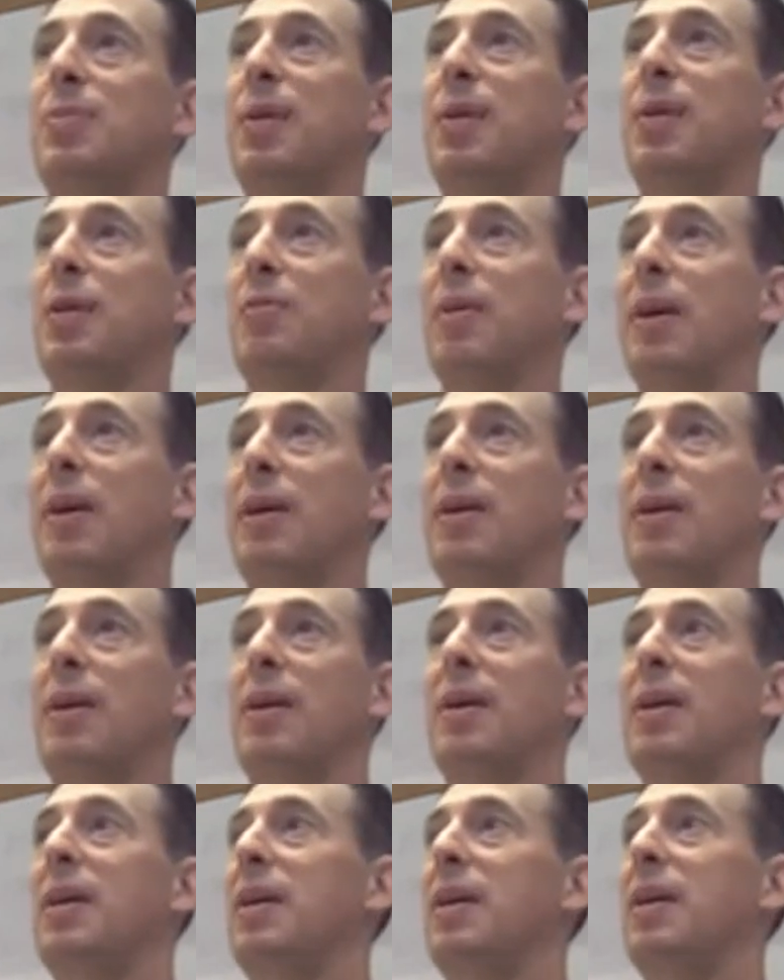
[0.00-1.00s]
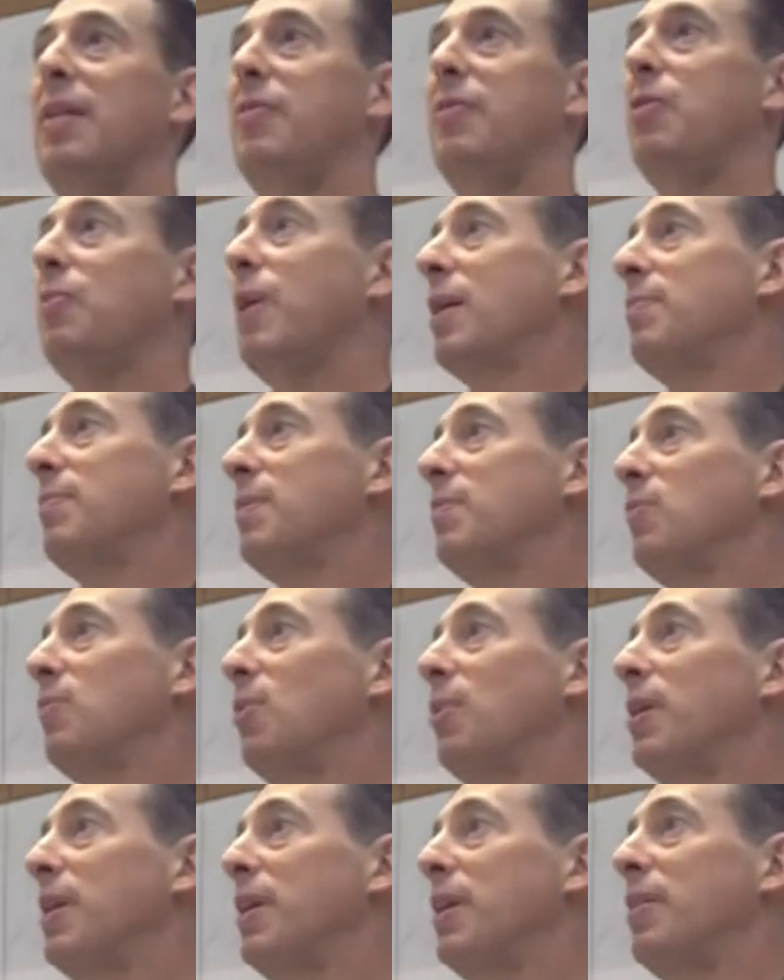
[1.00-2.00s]
by the way, if you wake up in the
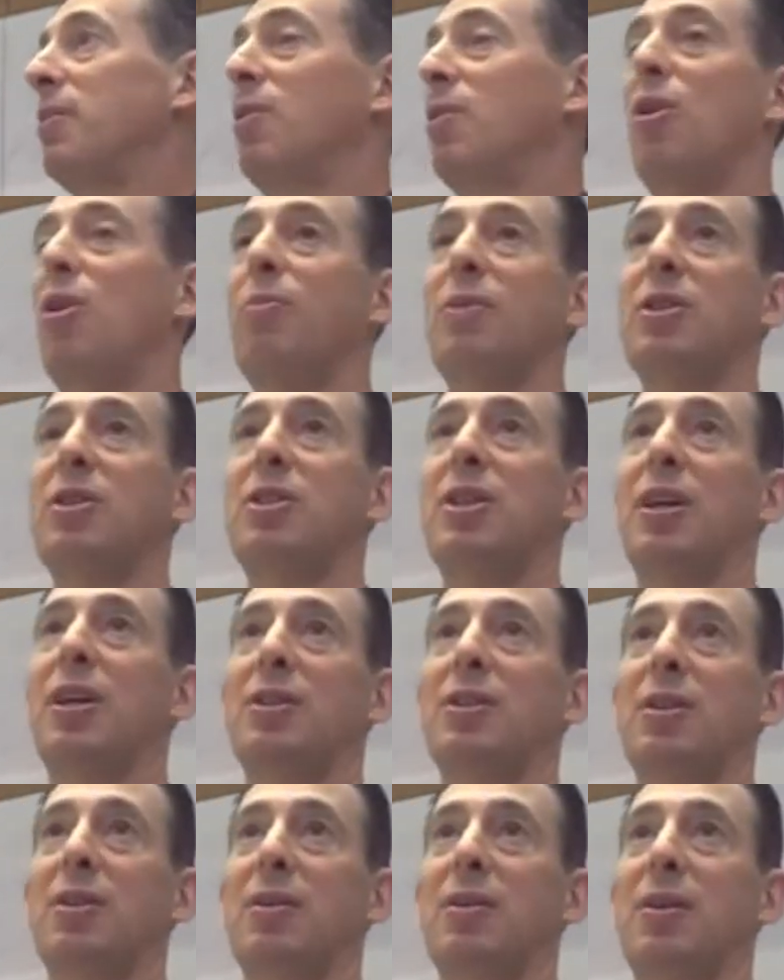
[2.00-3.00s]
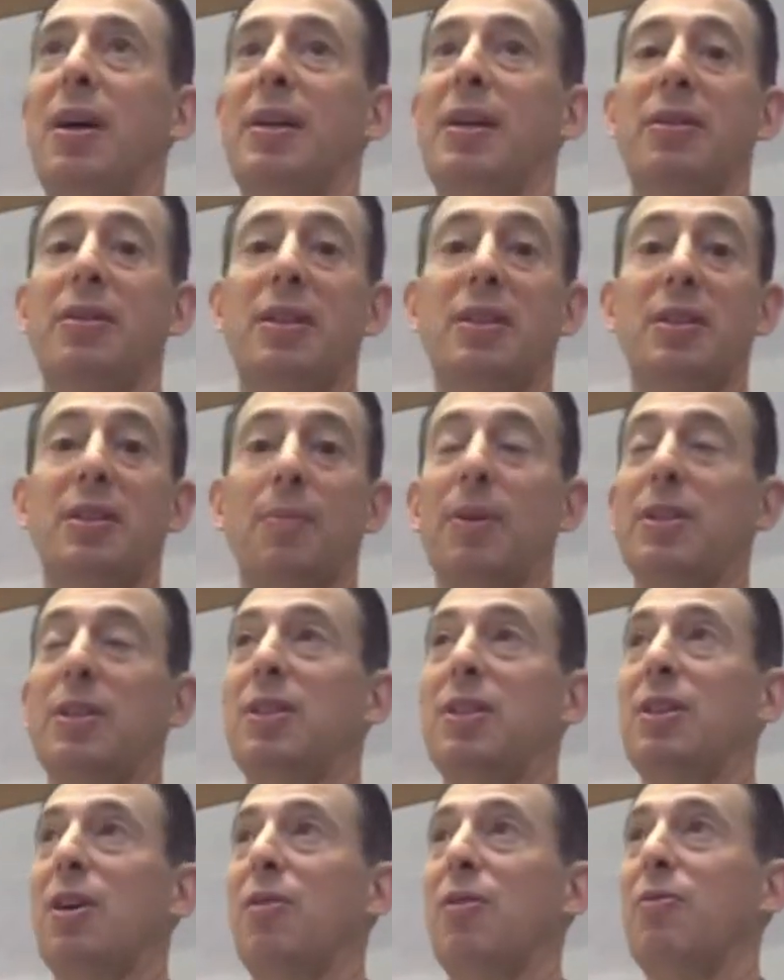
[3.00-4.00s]
morning and you're in a homeless shelter and you need someplace
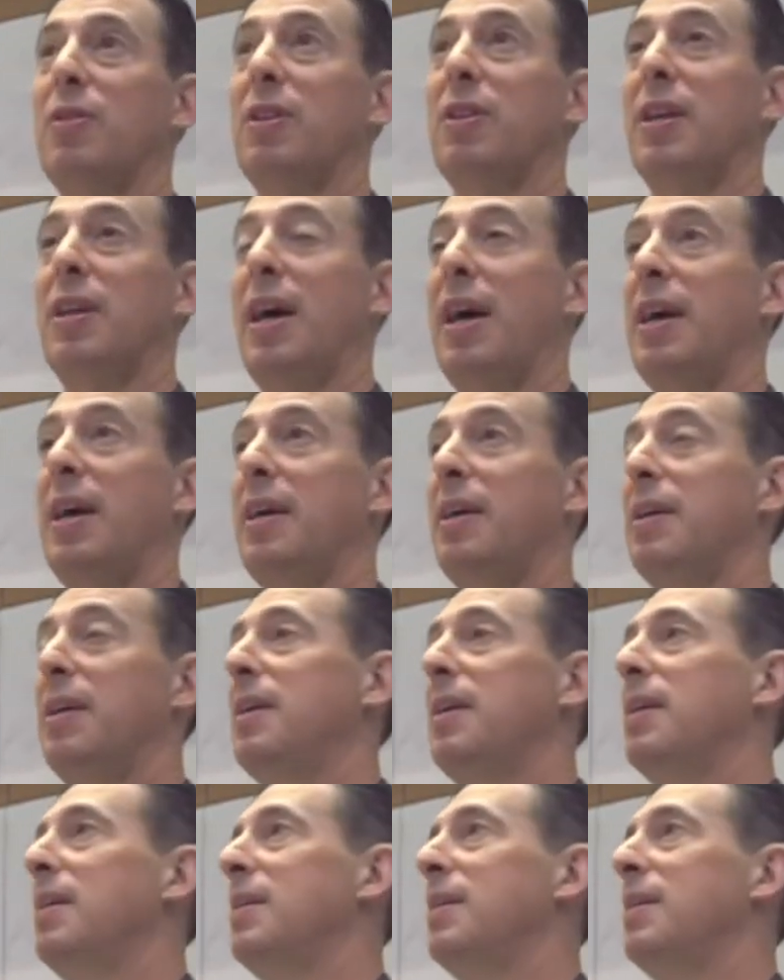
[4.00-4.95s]
to go for the day,